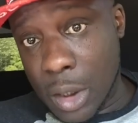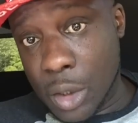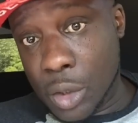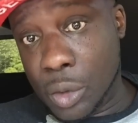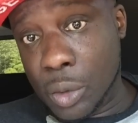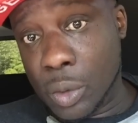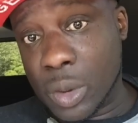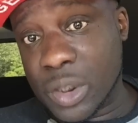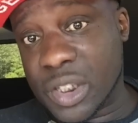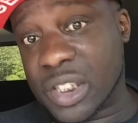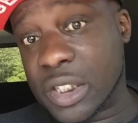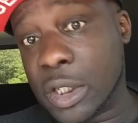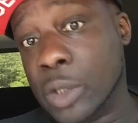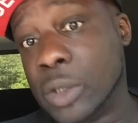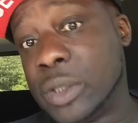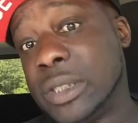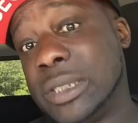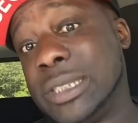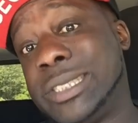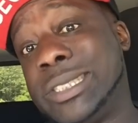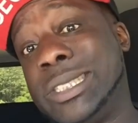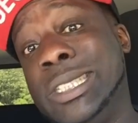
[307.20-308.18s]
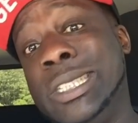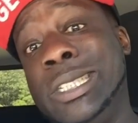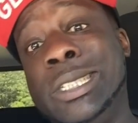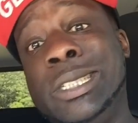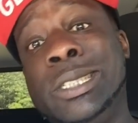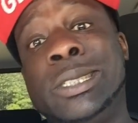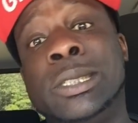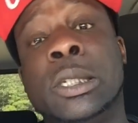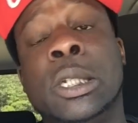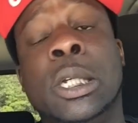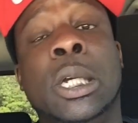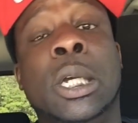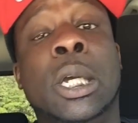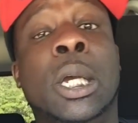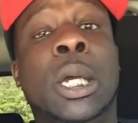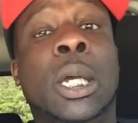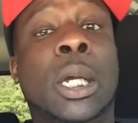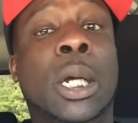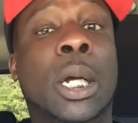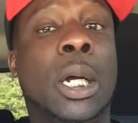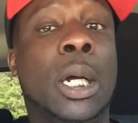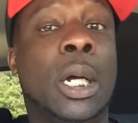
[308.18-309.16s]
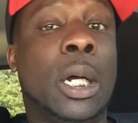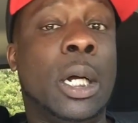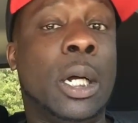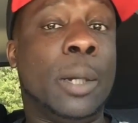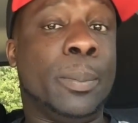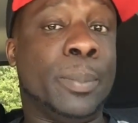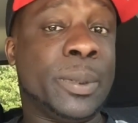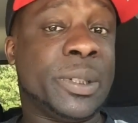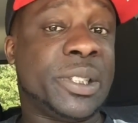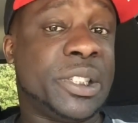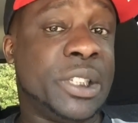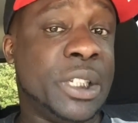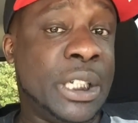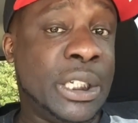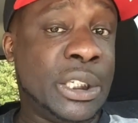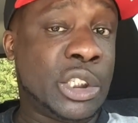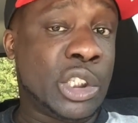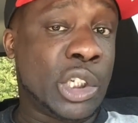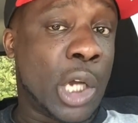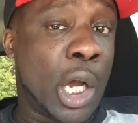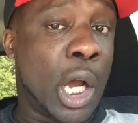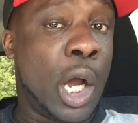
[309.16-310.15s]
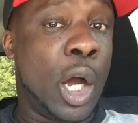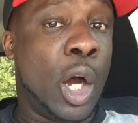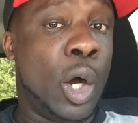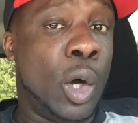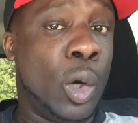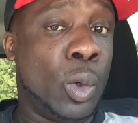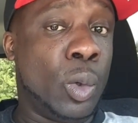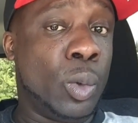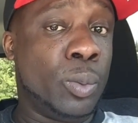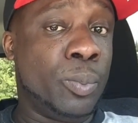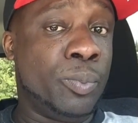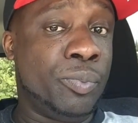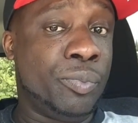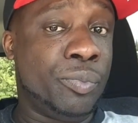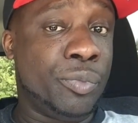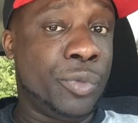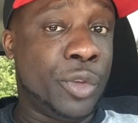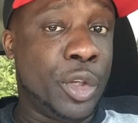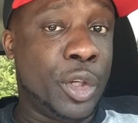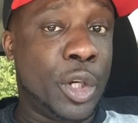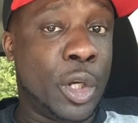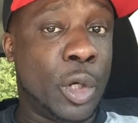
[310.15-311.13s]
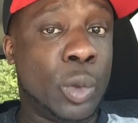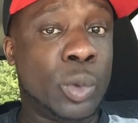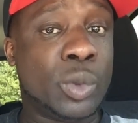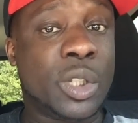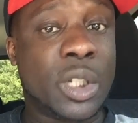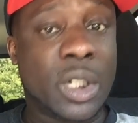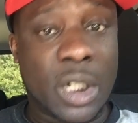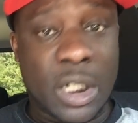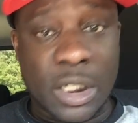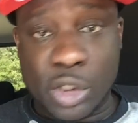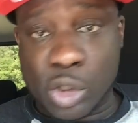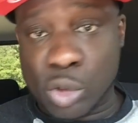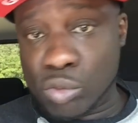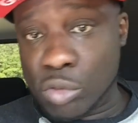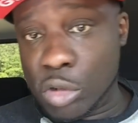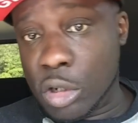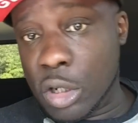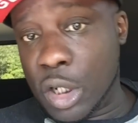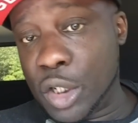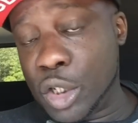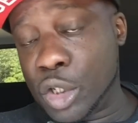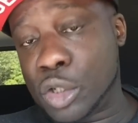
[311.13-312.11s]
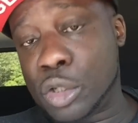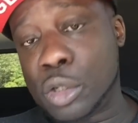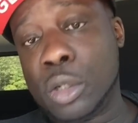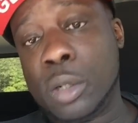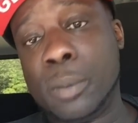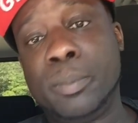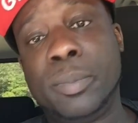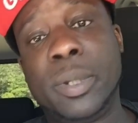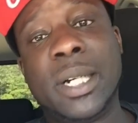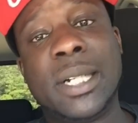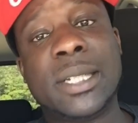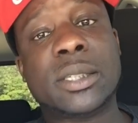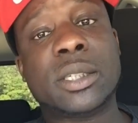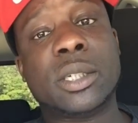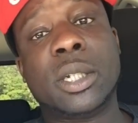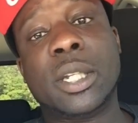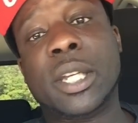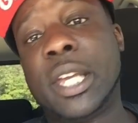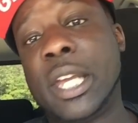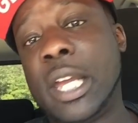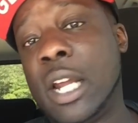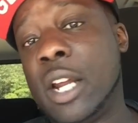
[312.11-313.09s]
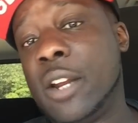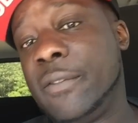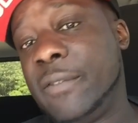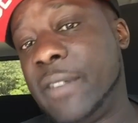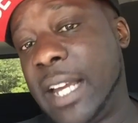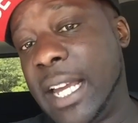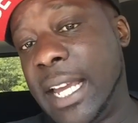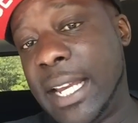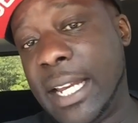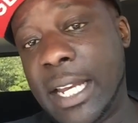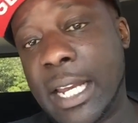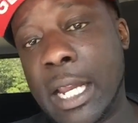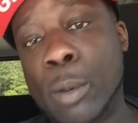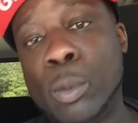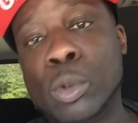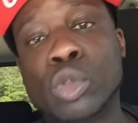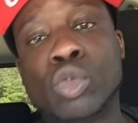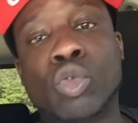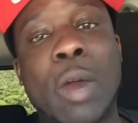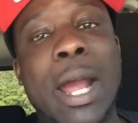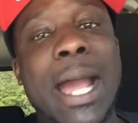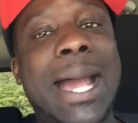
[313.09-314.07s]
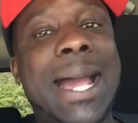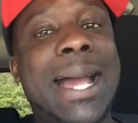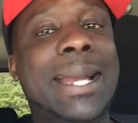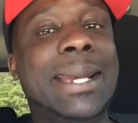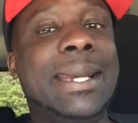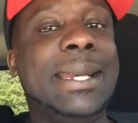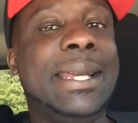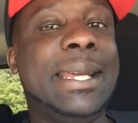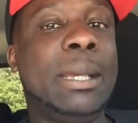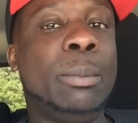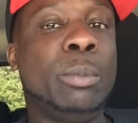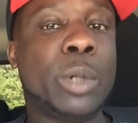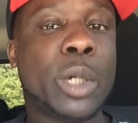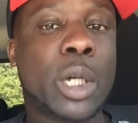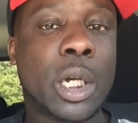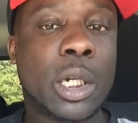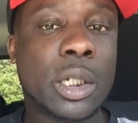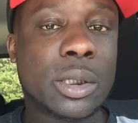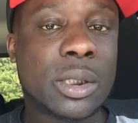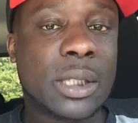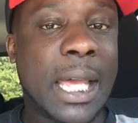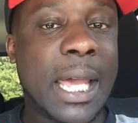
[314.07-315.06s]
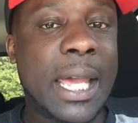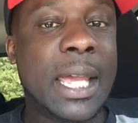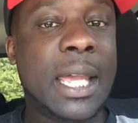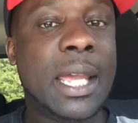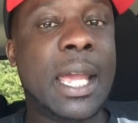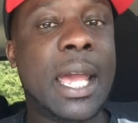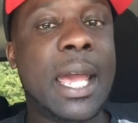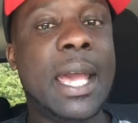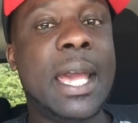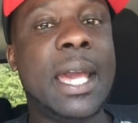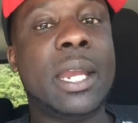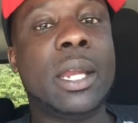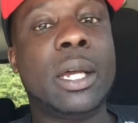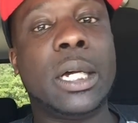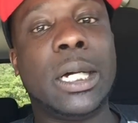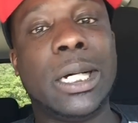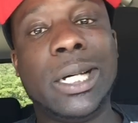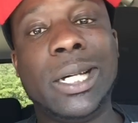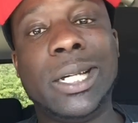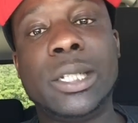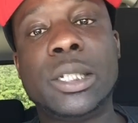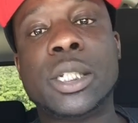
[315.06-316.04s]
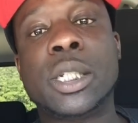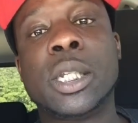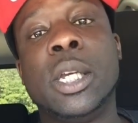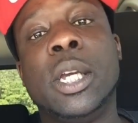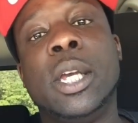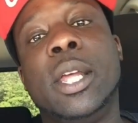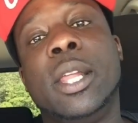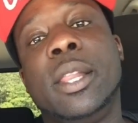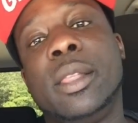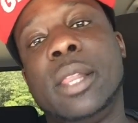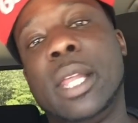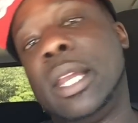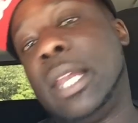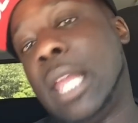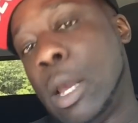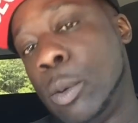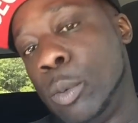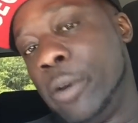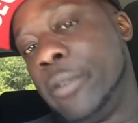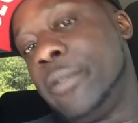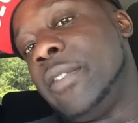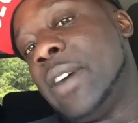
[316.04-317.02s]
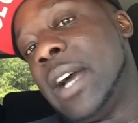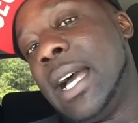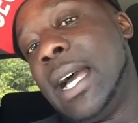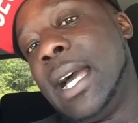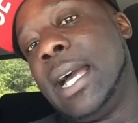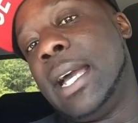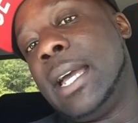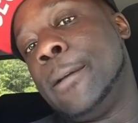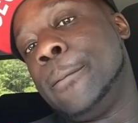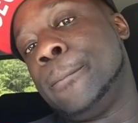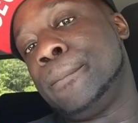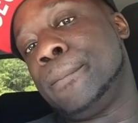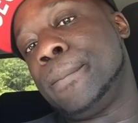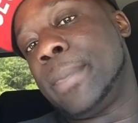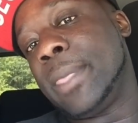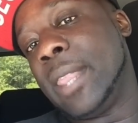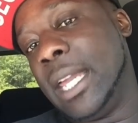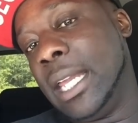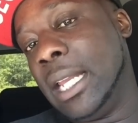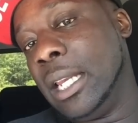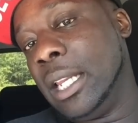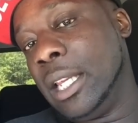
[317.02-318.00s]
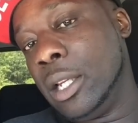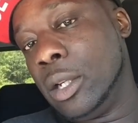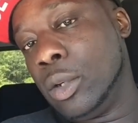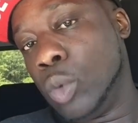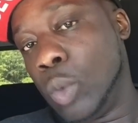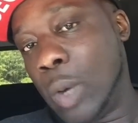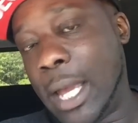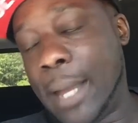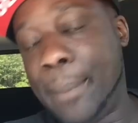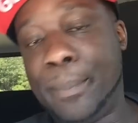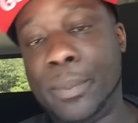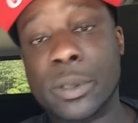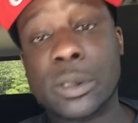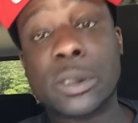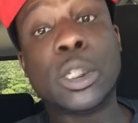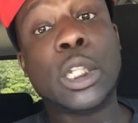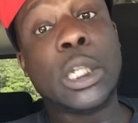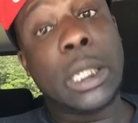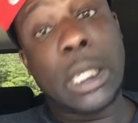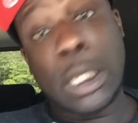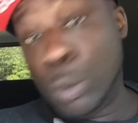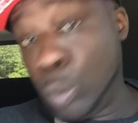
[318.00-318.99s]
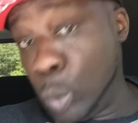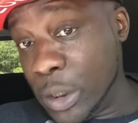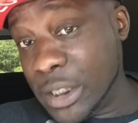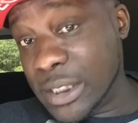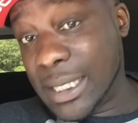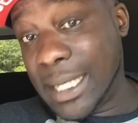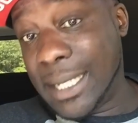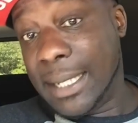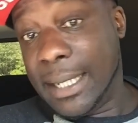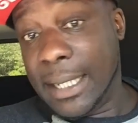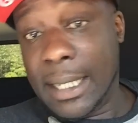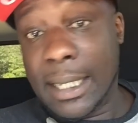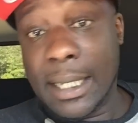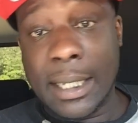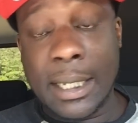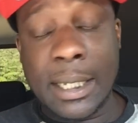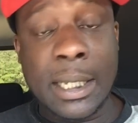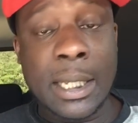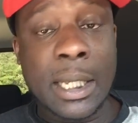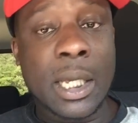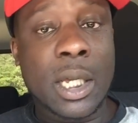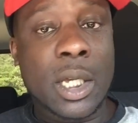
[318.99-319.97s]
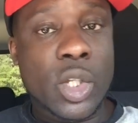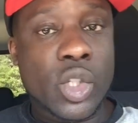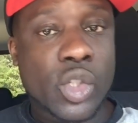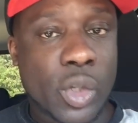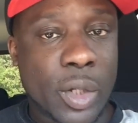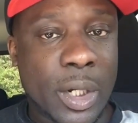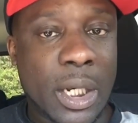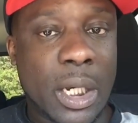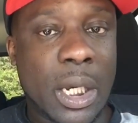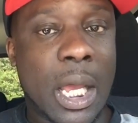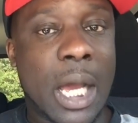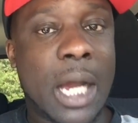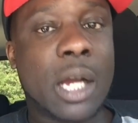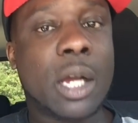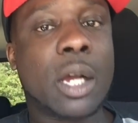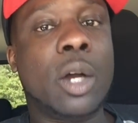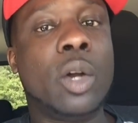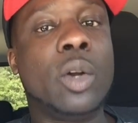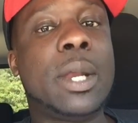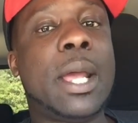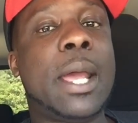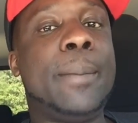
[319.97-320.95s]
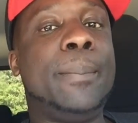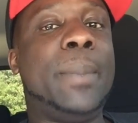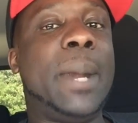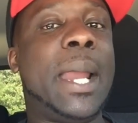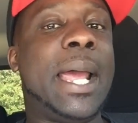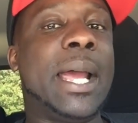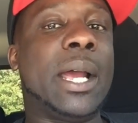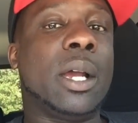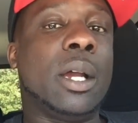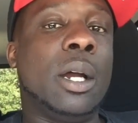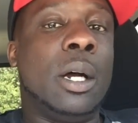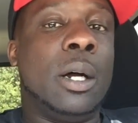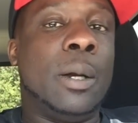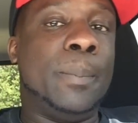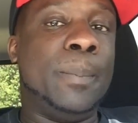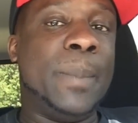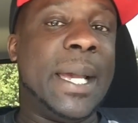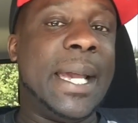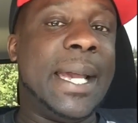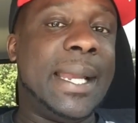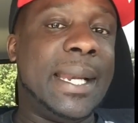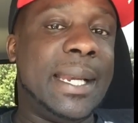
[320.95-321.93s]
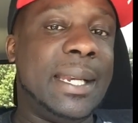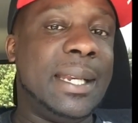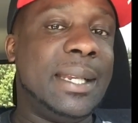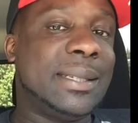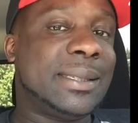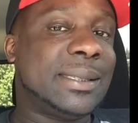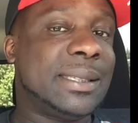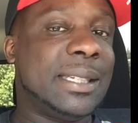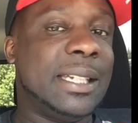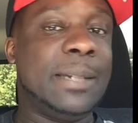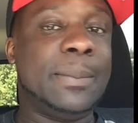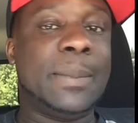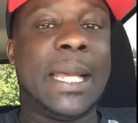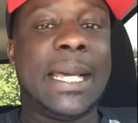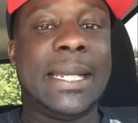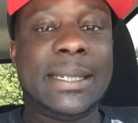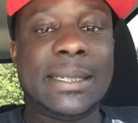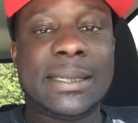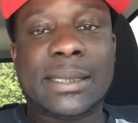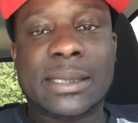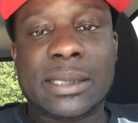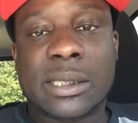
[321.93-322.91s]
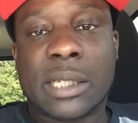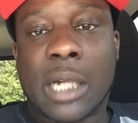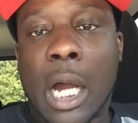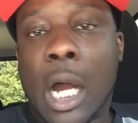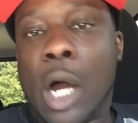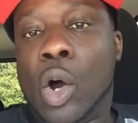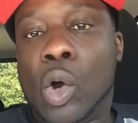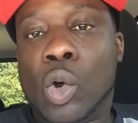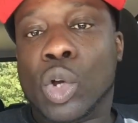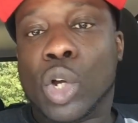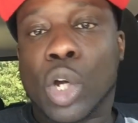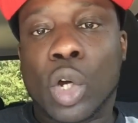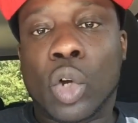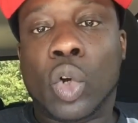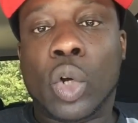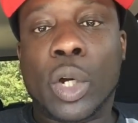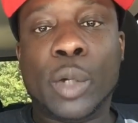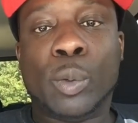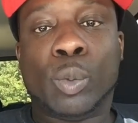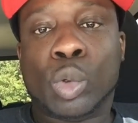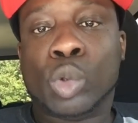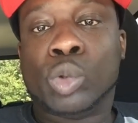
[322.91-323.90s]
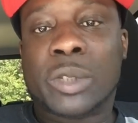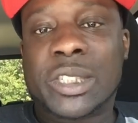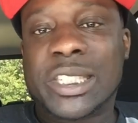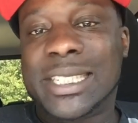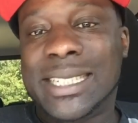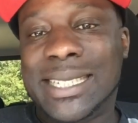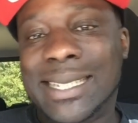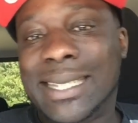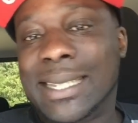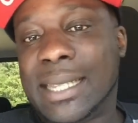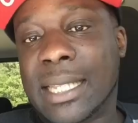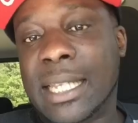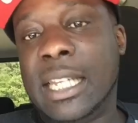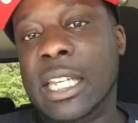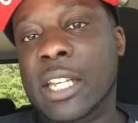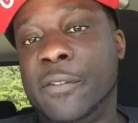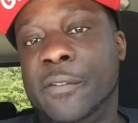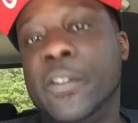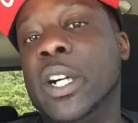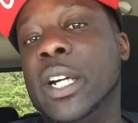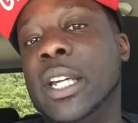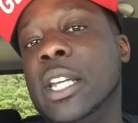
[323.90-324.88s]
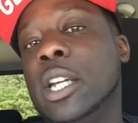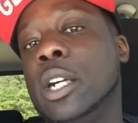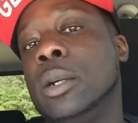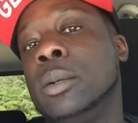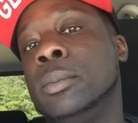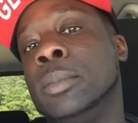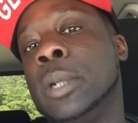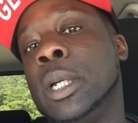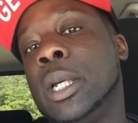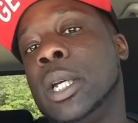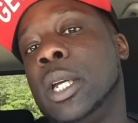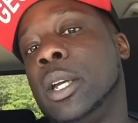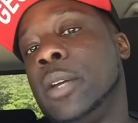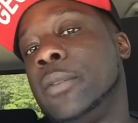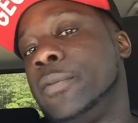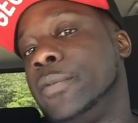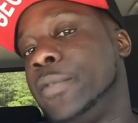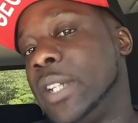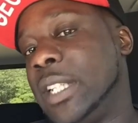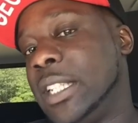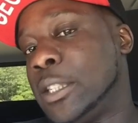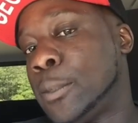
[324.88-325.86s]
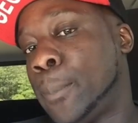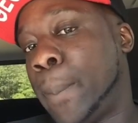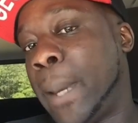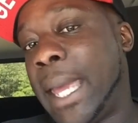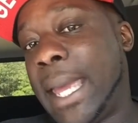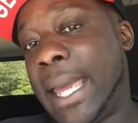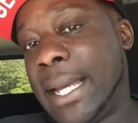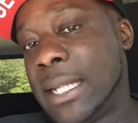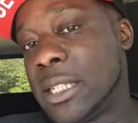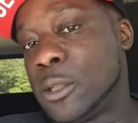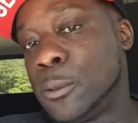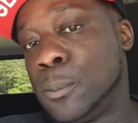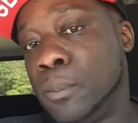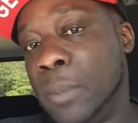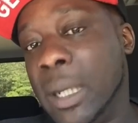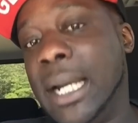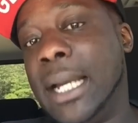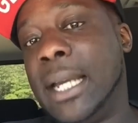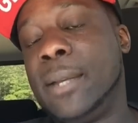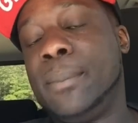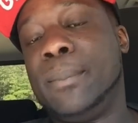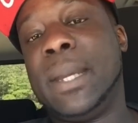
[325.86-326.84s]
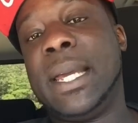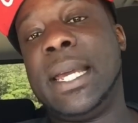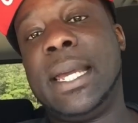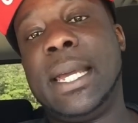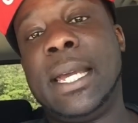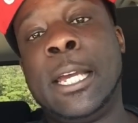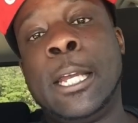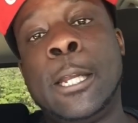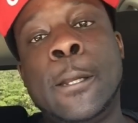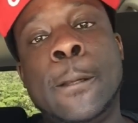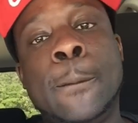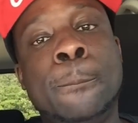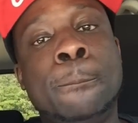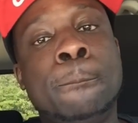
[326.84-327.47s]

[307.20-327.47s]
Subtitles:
do a search and seize procedure on, you know, the entourage, the tour bus, or the caravan that they was riding in, because they had a hunch that they would find illegal weapons, which they did. So they locked Kodak Black up, man, and it seemed like this is an ongoing routine thing for him for this past month, man.